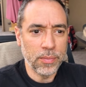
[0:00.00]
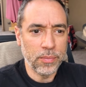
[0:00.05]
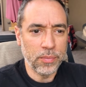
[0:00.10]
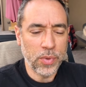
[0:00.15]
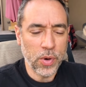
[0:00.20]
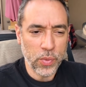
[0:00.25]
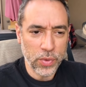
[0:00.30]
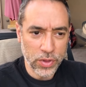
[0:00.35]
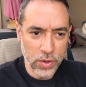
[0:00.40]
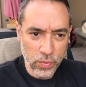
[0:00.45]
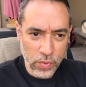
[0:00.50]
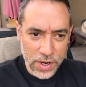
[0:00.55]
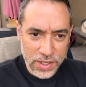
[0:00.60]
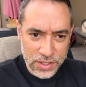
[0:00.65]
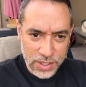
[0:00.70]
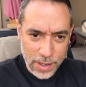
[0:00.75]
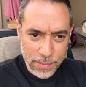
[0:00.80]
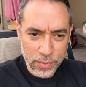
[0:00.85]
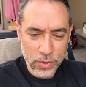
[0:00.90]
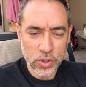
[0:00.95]
but with the right
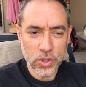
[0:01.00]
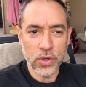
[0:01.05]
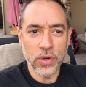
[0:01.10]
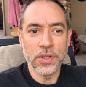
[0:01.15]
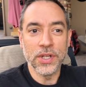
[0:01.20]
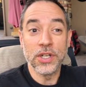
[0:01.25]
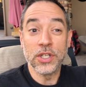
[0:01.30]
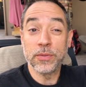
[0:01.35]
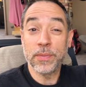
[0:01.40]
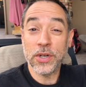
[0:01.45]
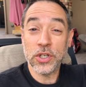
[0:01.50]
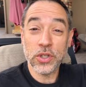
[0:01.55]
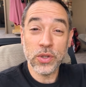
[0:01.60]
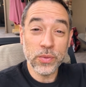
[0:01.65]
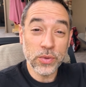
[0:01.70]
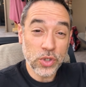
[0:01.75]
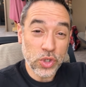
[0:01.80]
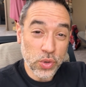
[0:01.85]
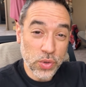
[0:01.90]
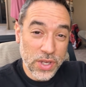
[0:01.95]
temperature. And then especially
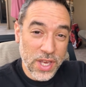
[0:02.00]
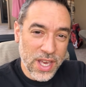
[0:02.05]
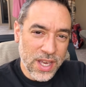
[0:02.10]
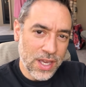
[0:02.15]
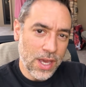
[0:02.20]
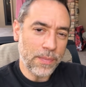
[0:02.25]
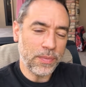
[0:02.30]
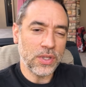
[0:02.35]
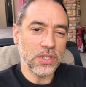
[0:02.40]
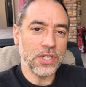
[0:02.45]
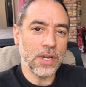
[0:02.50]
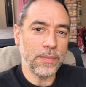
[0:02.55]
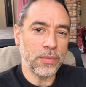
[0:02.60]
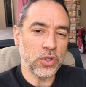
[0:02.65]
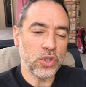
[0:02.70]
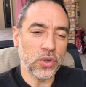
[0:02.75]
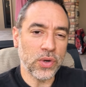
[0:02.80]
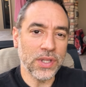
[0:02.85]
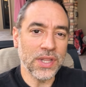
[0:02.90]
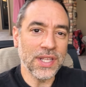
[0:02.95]
once you kick up the
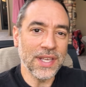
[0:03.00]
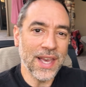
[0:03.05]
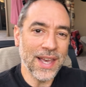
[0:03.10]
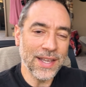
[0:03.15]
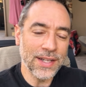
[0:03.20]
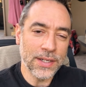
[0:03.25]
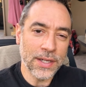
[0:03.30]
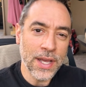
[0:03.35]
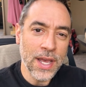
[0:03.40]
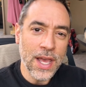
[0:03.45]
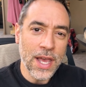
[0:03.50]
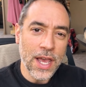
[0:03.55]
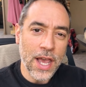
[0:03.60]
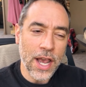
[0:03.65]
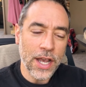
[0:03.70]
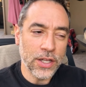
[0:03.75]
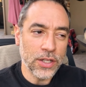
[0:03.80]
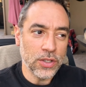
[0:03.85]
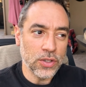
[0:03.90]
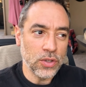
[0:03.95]
temperature at the end
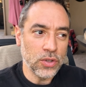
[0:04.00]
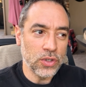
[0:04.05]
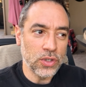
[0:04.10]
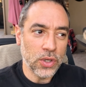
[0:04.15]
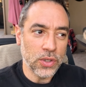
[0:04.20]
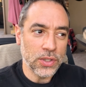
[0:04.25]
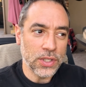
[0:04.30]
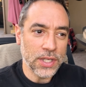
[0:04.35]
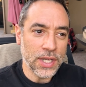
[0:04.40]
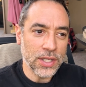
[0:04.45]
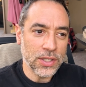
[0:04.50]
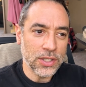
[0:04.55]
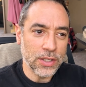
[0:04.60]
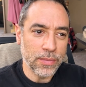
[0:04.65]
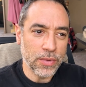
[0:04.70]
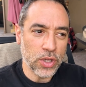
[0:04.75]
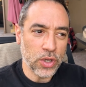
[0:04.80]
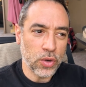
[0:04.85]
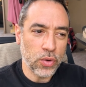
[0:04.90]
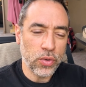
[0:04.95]
and you start to get some
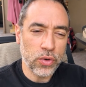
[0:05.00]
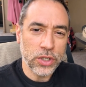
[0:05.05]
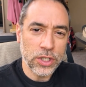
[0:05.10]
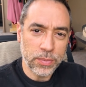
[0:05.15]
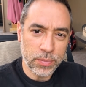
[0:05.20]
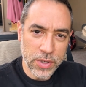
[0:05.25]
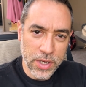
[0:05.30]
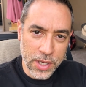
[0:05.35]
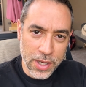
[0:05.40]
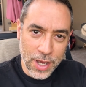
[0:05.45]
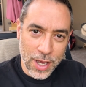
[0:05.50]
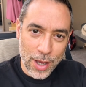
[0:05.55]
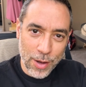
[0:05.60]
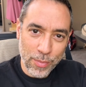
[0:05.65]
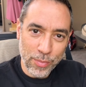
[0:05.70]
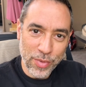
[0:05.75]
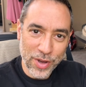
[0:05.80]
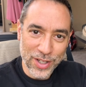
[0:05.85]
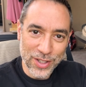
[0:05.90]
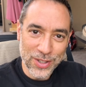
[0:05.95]
of the crispy
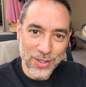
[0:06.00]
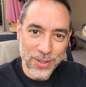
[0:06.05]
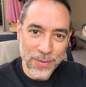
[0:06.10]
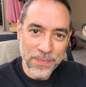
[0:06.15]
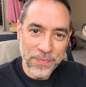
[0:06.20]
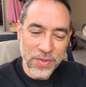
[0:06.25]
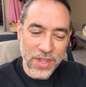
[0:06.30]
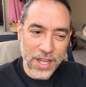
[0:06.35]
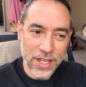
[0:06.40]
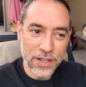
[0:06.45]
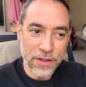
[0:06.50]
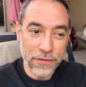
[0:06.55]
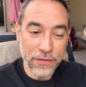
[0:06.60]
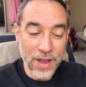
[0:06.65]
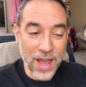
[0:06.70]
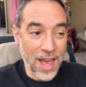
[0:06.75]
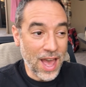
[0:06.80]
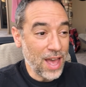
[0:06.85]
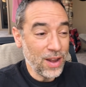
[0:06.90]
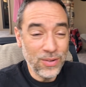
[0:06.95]
bits in the
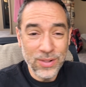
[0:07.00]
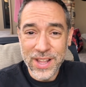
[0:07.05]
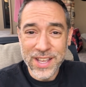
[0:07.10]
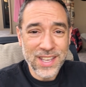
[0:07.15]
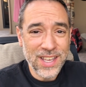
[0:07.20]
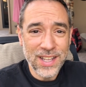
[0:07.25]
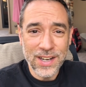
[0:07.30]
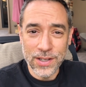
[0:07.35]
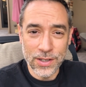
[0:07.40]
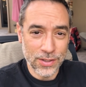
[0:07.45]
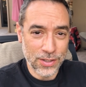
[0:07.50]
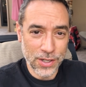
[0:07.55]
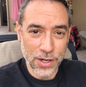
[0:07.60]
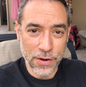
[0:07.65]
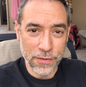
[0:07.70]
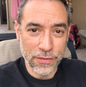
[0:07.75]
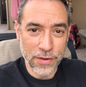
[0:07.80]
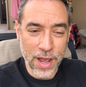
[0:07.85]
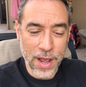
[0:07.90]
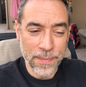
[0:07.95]
fat. I don't like eating a ton
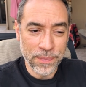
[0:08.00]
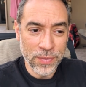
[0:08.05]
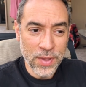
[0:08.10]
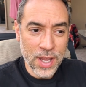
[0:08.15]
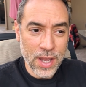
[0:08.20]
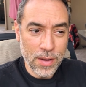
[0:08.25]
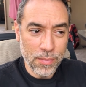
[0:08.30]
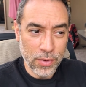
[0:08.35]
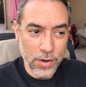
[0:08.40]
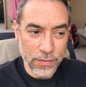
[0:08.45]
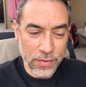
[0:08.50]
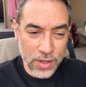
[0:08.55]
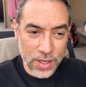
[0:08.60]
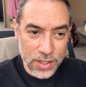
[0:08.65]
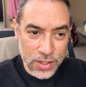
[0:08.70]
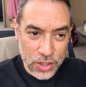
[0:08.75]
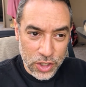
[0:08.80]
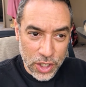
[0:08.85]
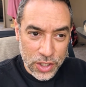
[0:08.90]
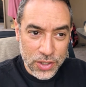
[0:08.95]
of fat, but if you
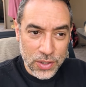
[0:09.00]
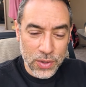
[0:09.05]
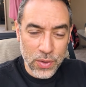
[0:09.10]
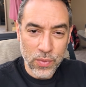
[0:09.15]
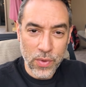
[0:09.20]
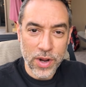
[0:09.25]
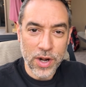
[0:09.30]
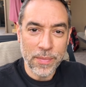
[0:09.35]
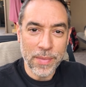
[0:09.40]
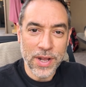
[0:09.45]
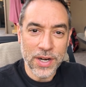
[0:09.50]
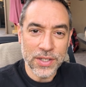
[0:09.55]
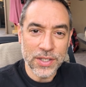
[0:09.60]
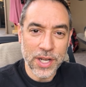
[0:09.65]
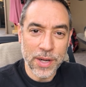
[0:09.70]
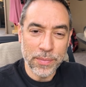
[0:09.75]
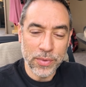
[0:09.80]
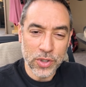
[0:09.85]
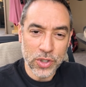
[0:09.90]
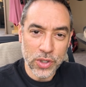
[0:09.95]
get just the right amount of
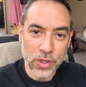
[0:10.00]
temperature